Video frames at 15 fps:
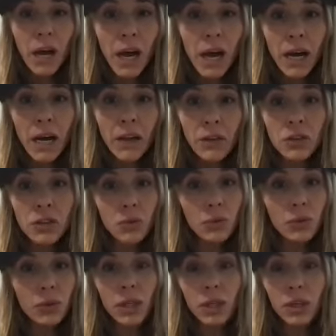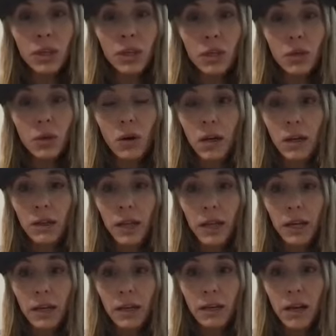there's a really good new
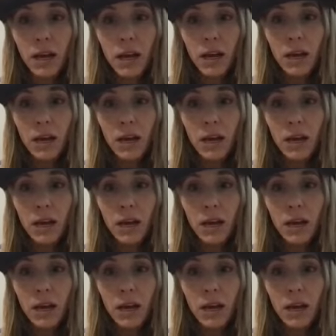online